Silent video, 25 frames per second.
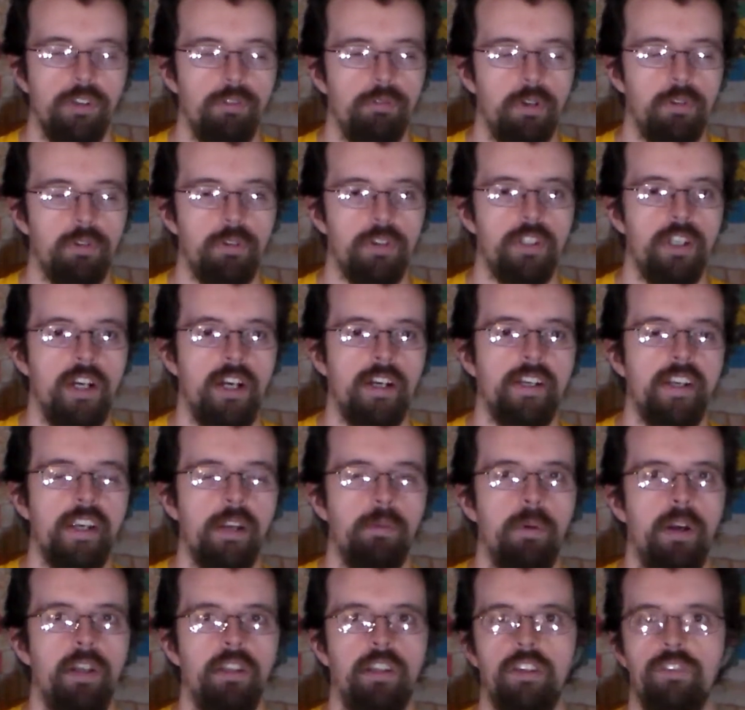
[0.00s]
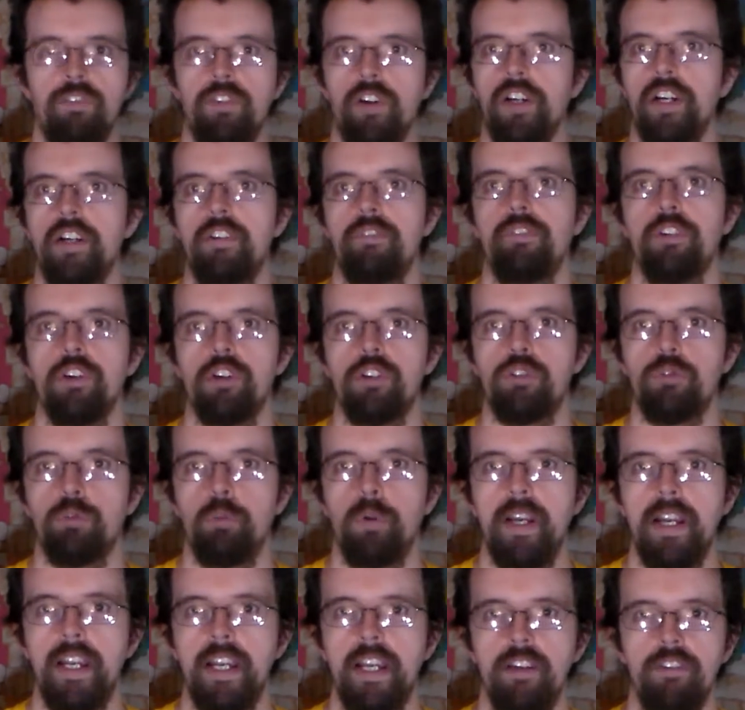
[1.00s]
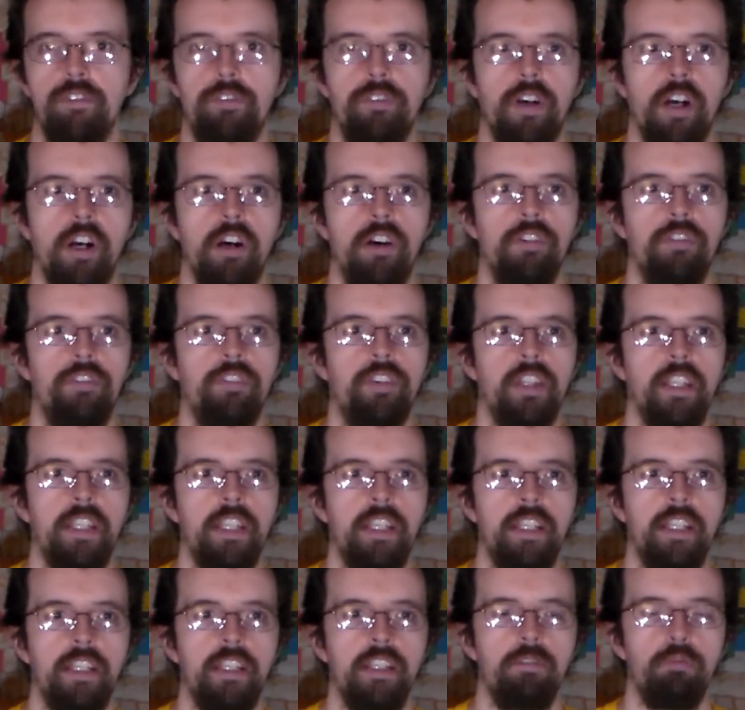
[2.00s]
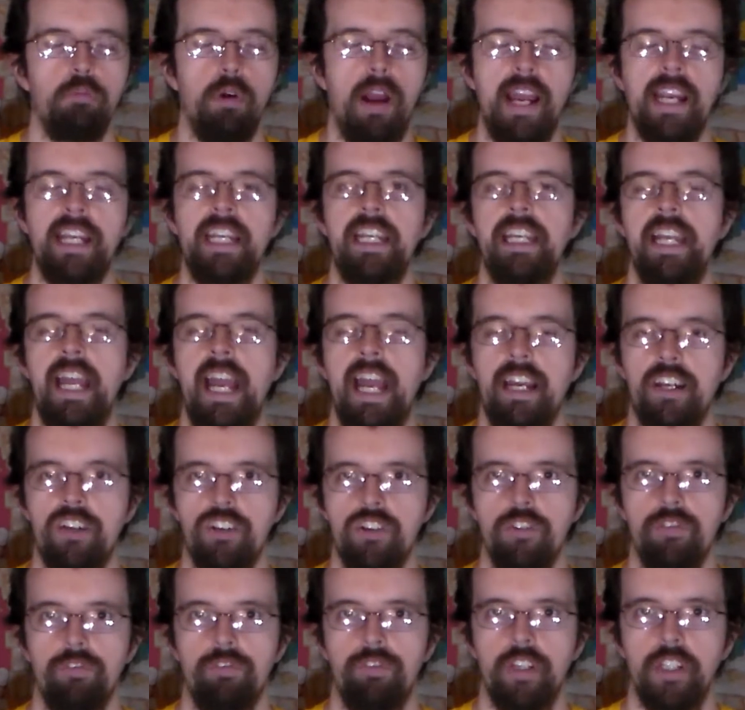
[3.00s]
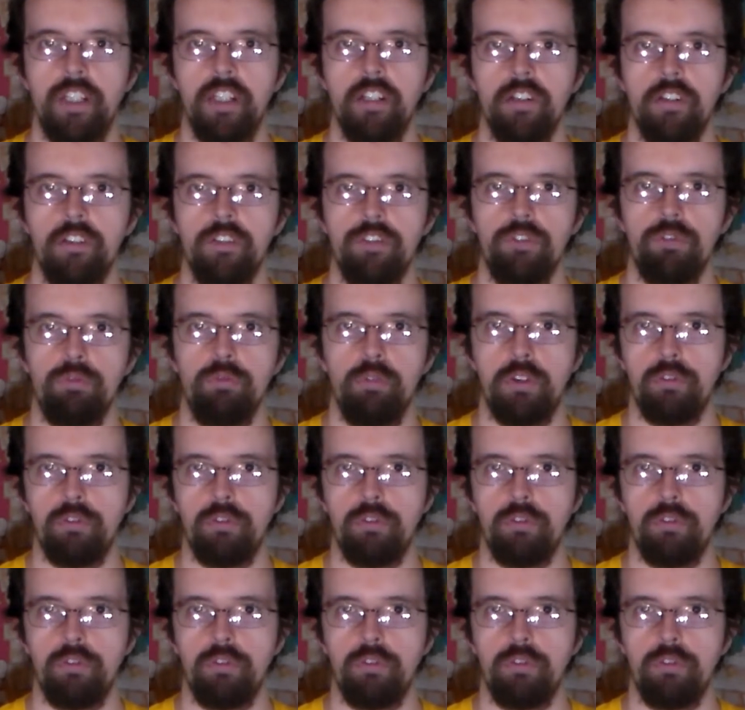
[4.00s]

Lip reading: we were talking about the very first wave of the wacky action figures,